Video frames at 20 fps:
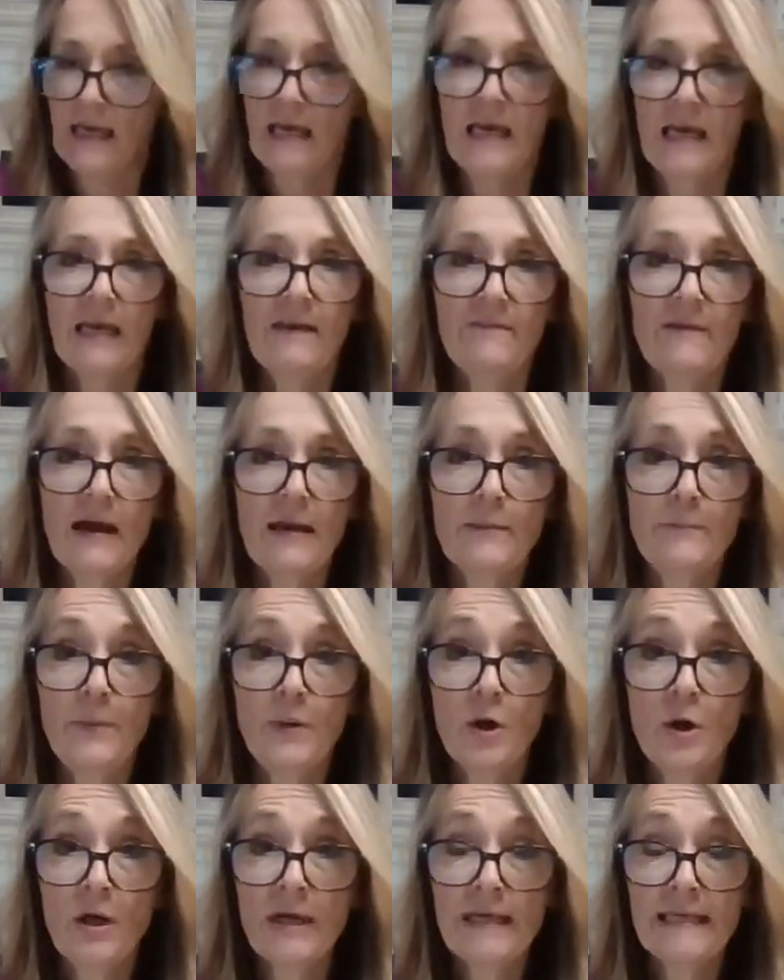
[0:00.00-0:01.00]
if I
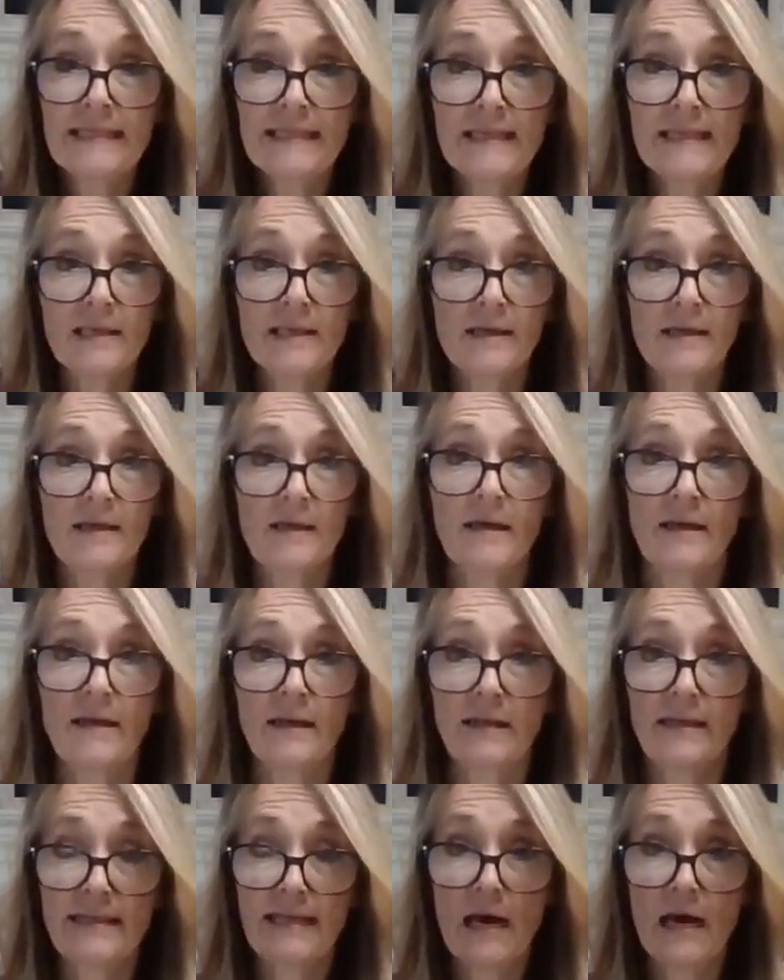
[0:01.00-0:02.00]
put
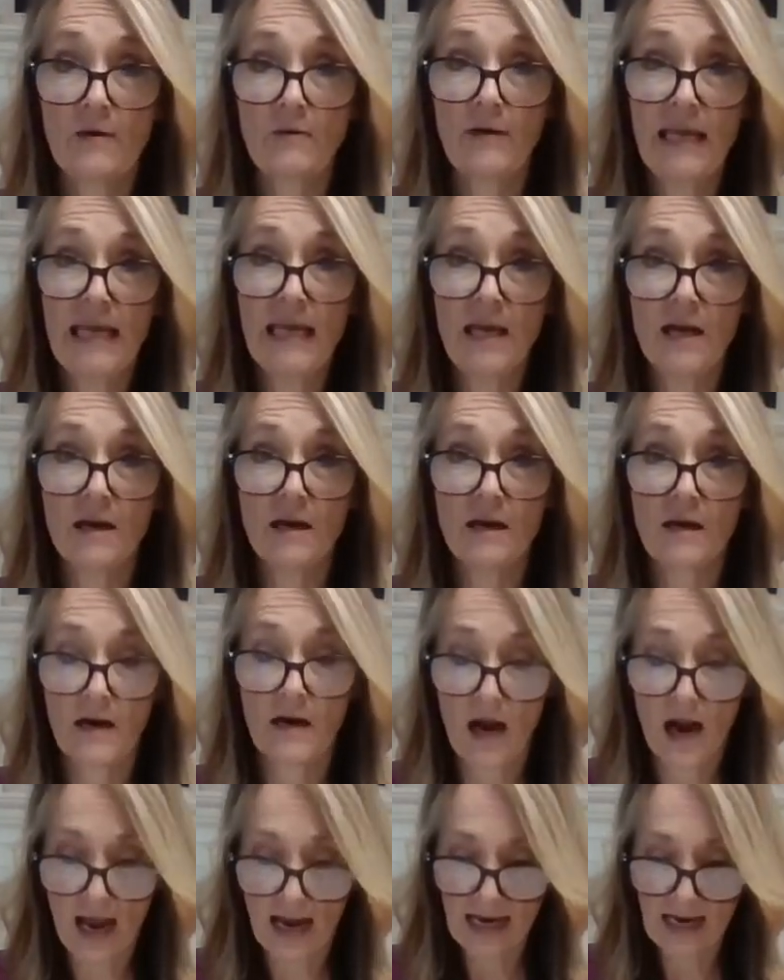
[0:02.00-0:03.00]
down here,
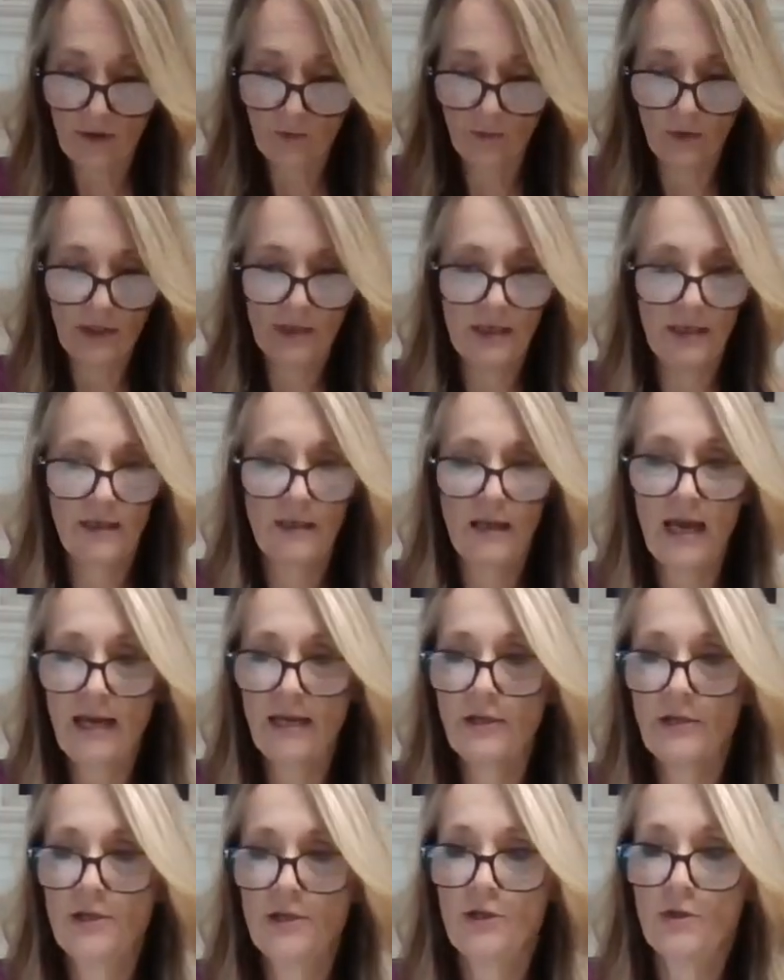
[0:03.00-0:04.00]
I would
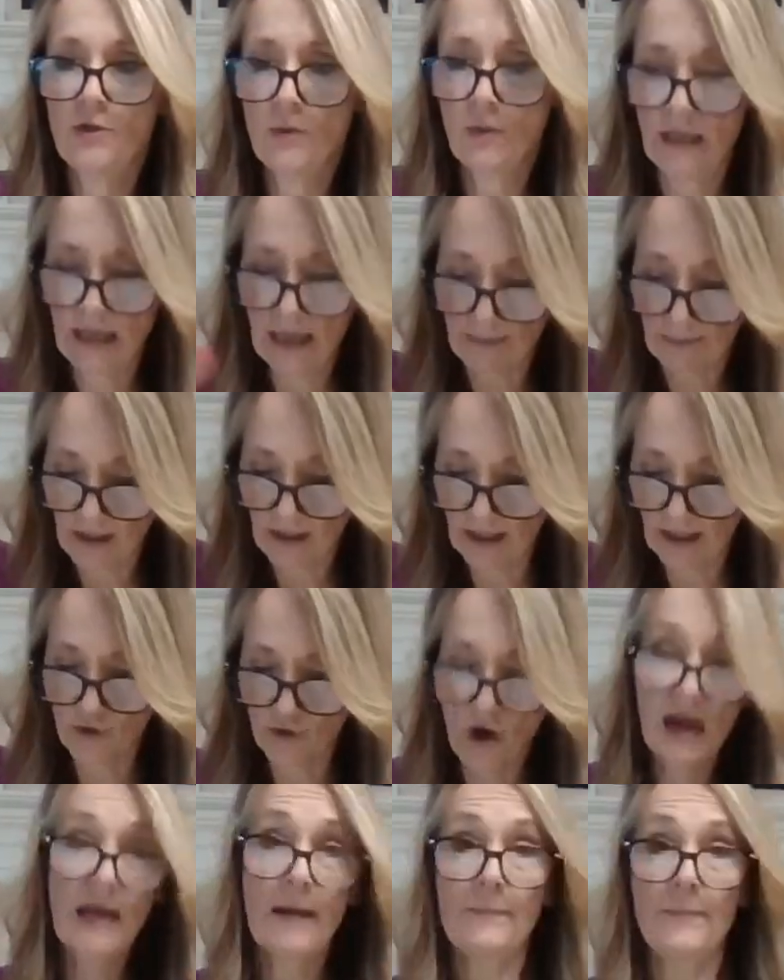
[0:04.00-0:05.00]
like to, and I'm going to
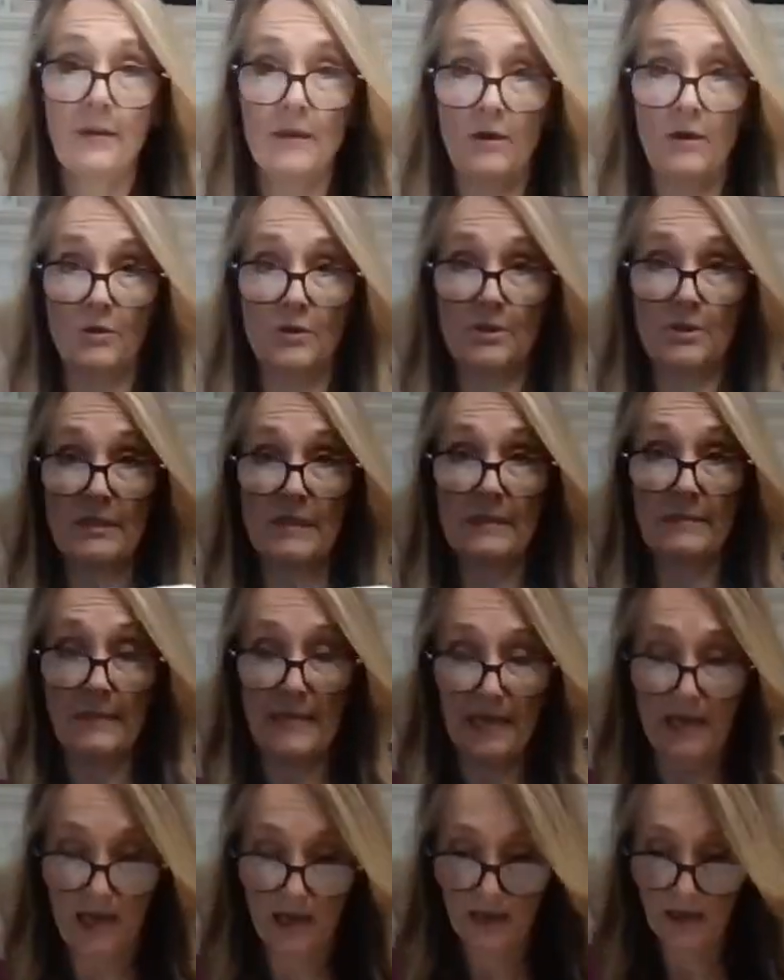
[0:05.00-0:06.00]
dry up here in just a
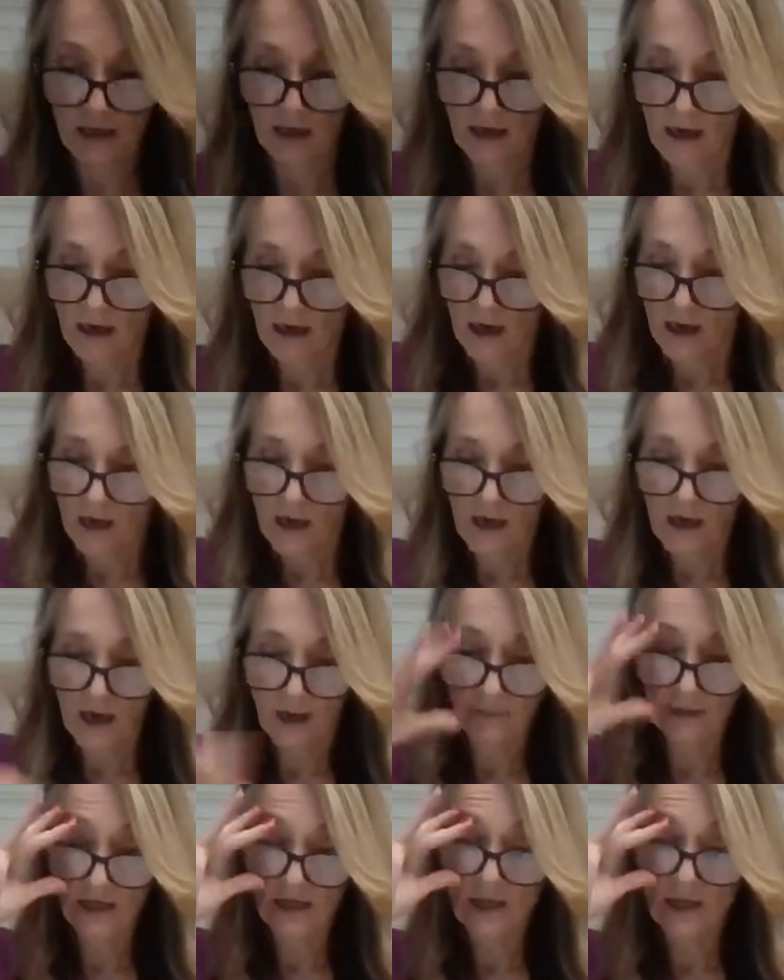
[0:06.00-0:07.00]
minute.
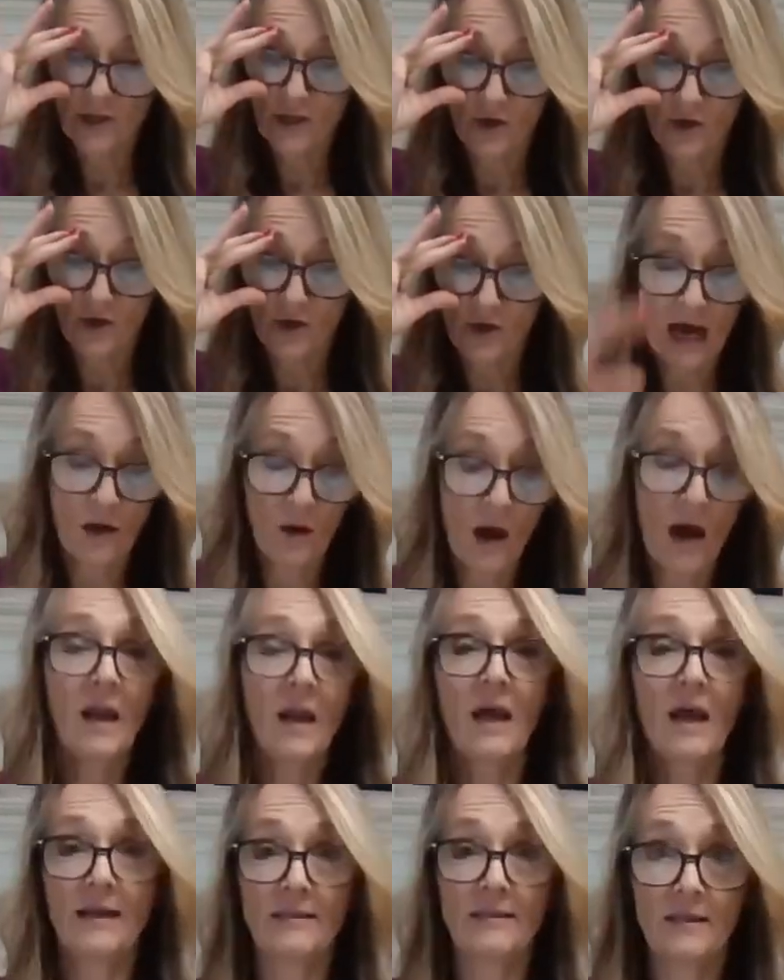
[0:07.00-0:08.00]
I'm going to show you how I
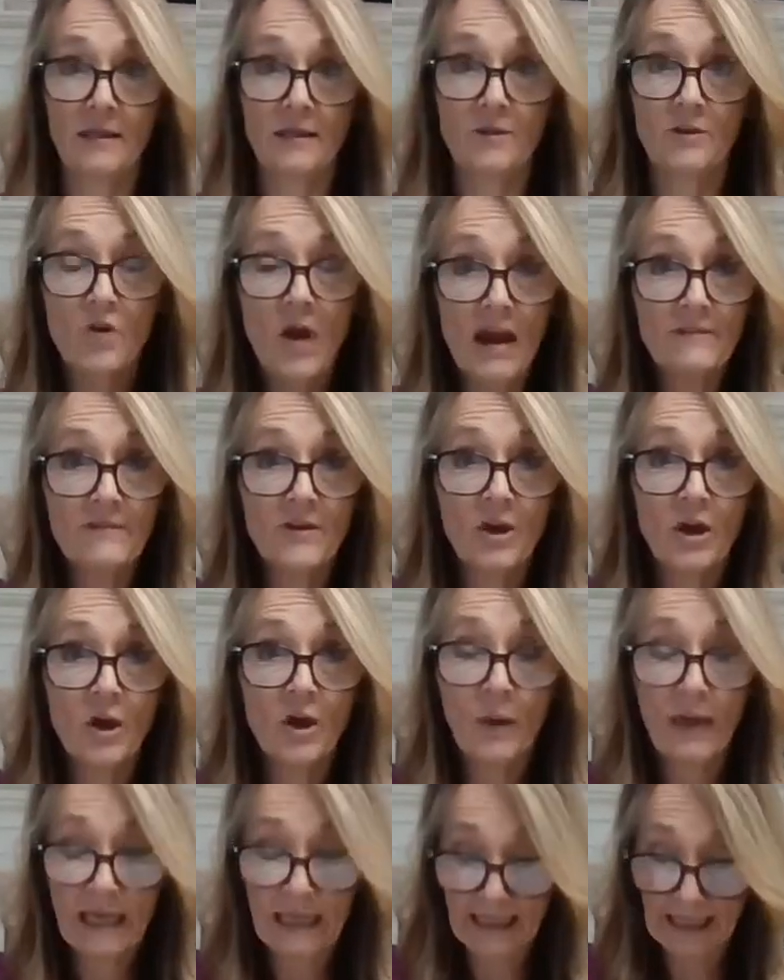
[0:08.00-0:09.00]
like to dry it very
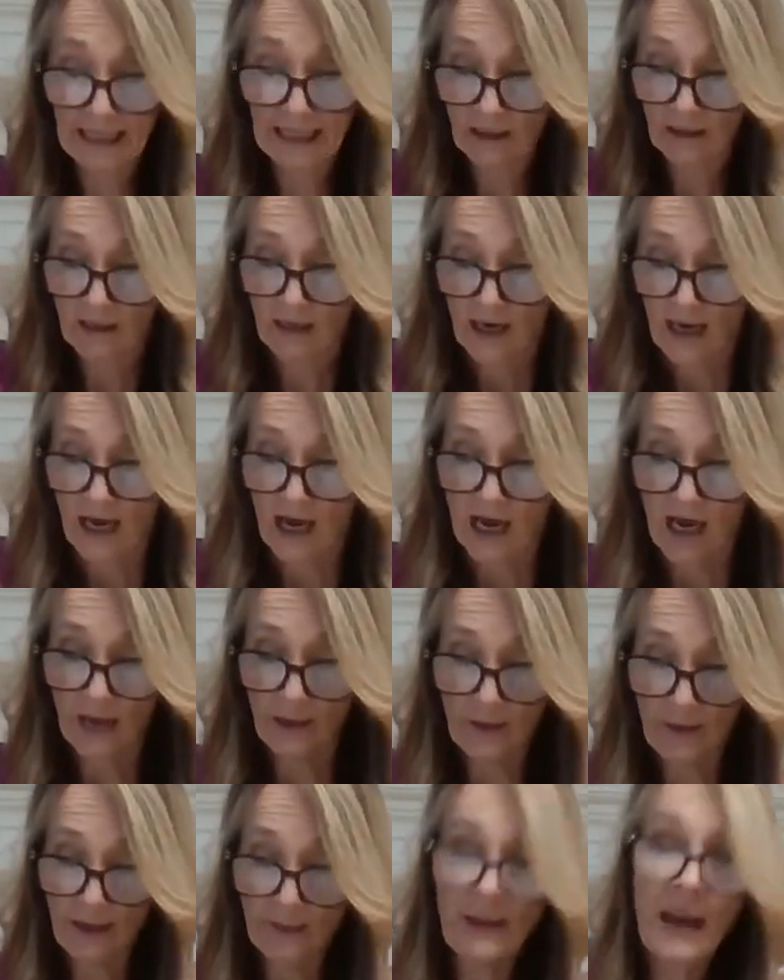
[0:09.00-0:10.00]
quickly.
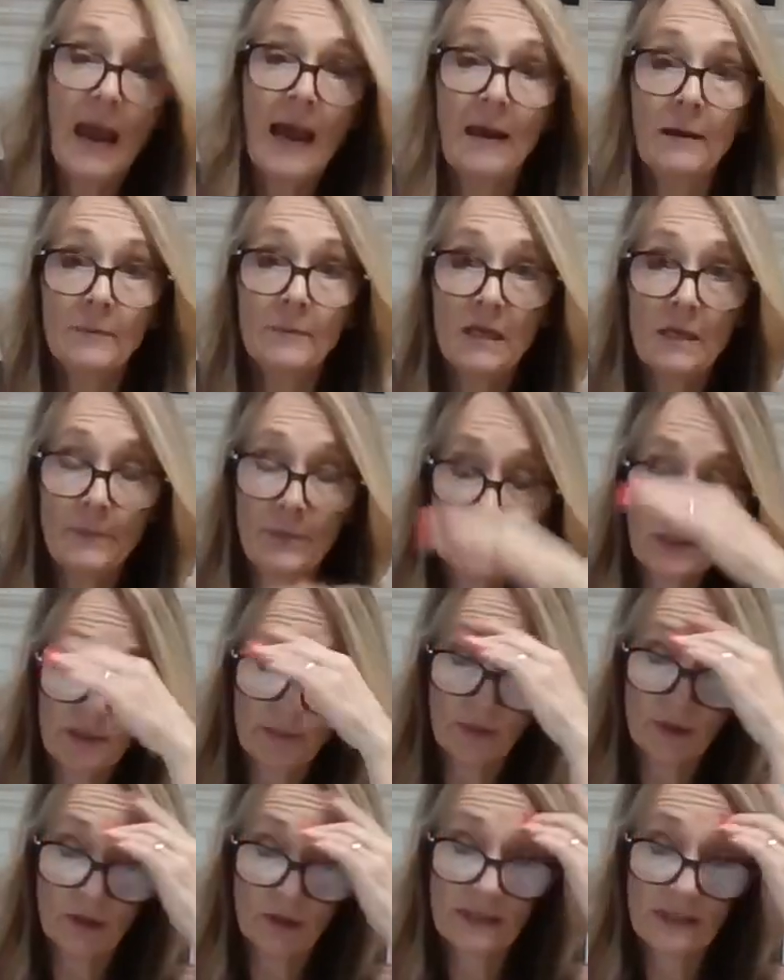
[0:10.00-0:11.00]
I am going to put some
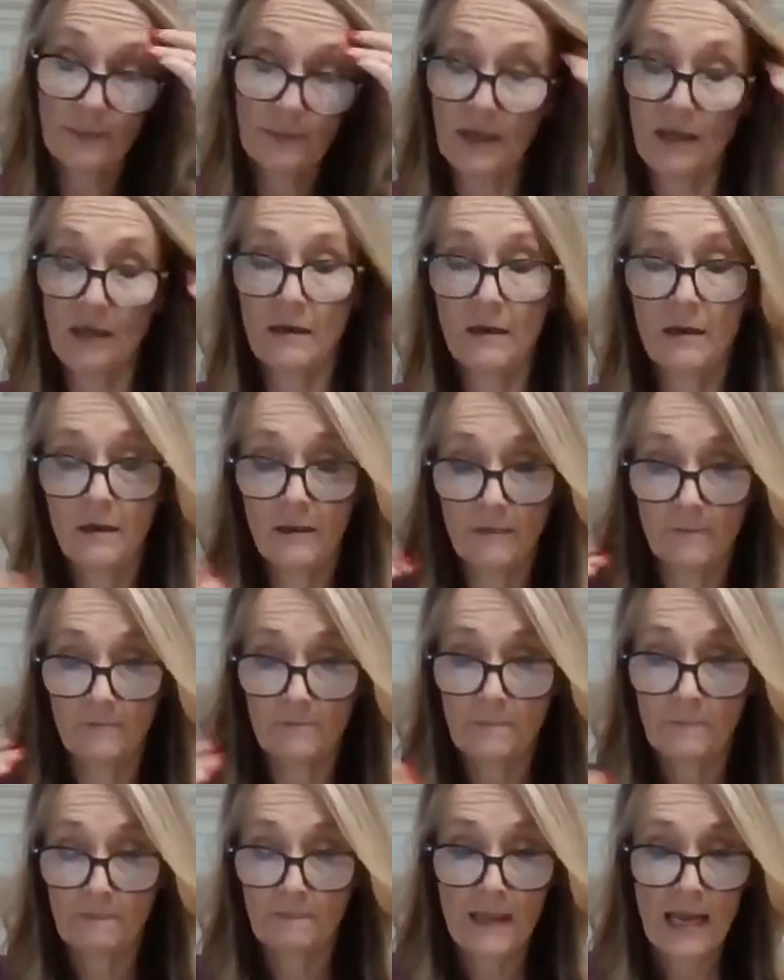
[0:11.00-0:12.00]
pearls up here,
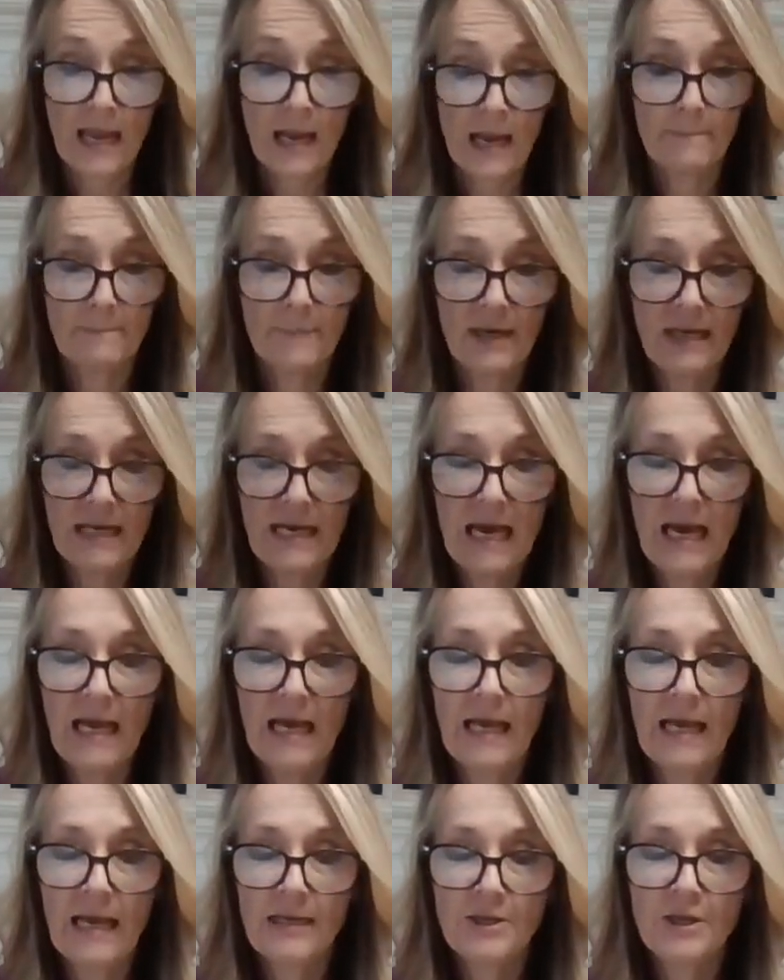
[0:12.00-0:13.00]
but
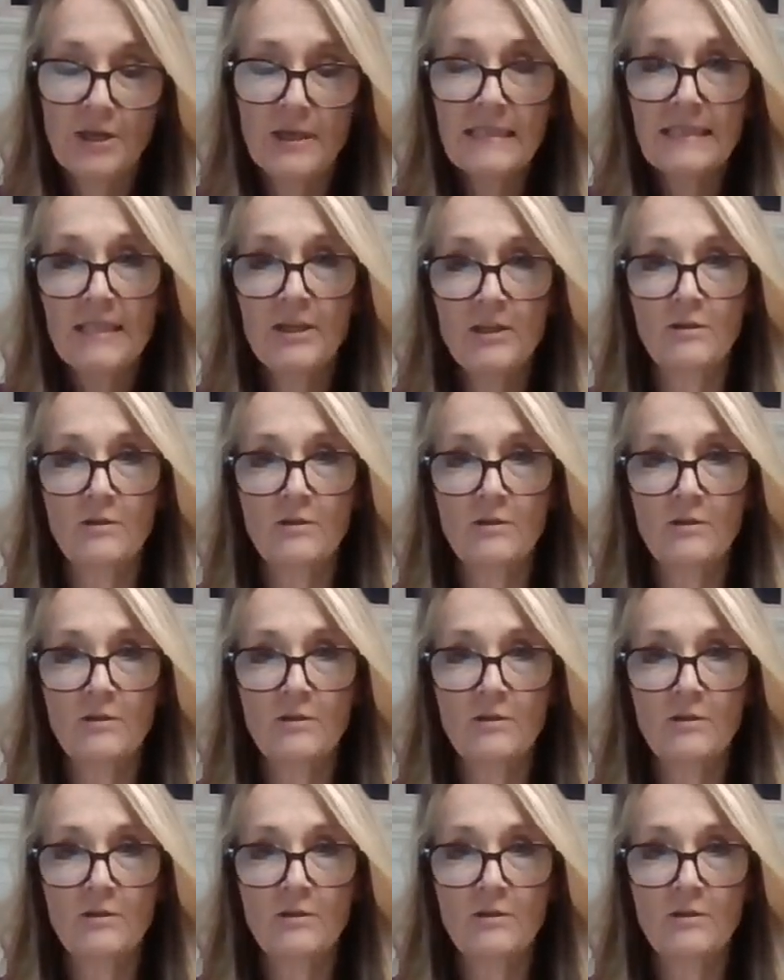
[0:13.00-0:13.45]
just to